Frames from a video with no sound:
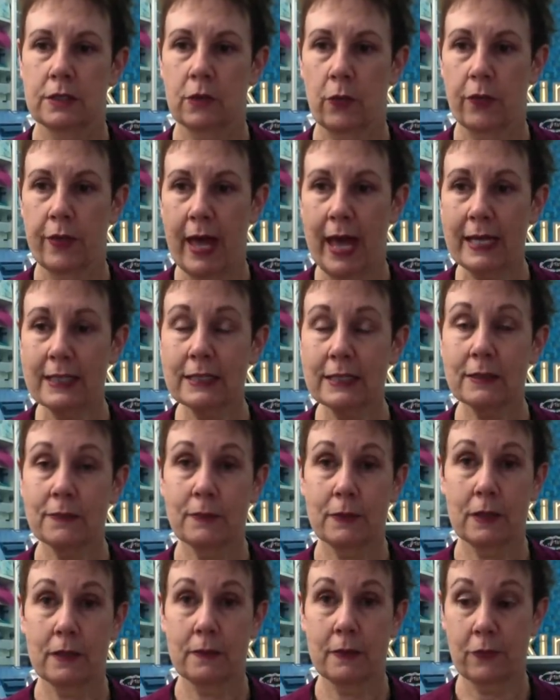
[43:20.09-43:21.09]
So that's
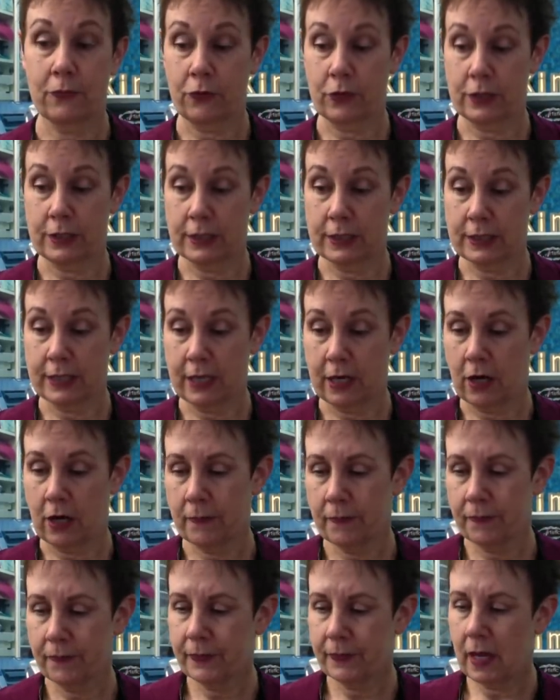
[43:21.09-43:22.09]
the differences
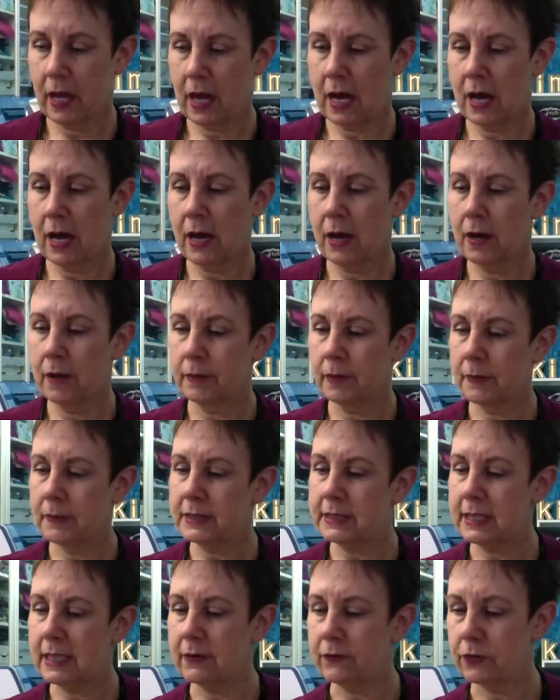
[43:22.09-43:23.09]
there. Um, let me
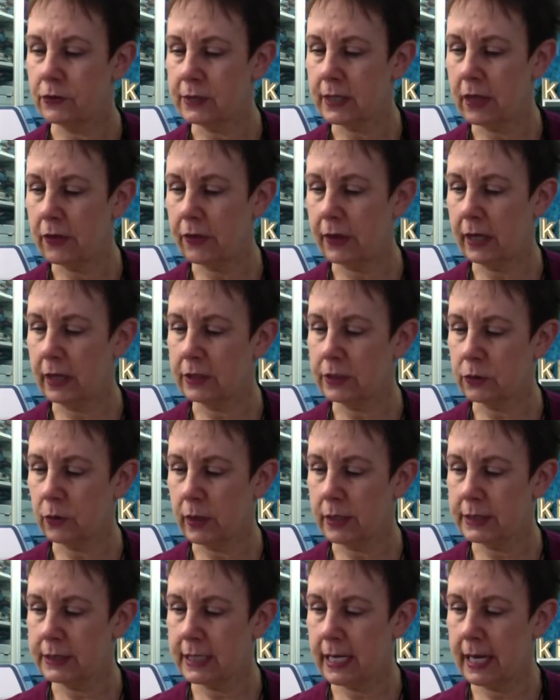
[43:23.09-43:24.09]
see if there's anything else I
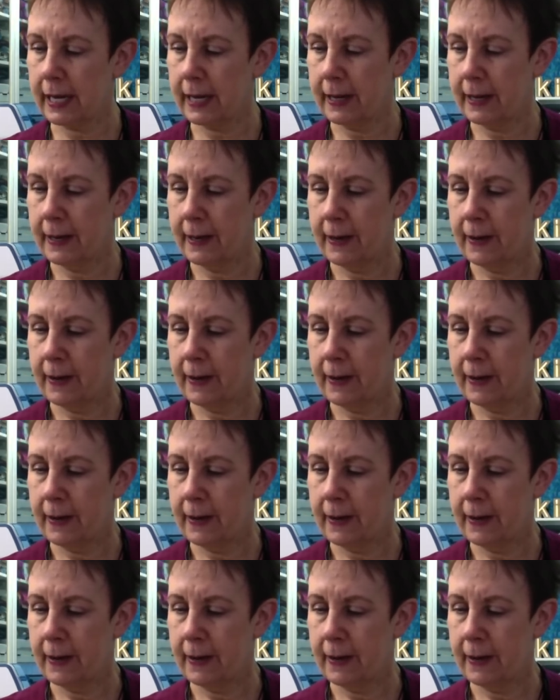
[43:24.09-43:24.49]
want to say.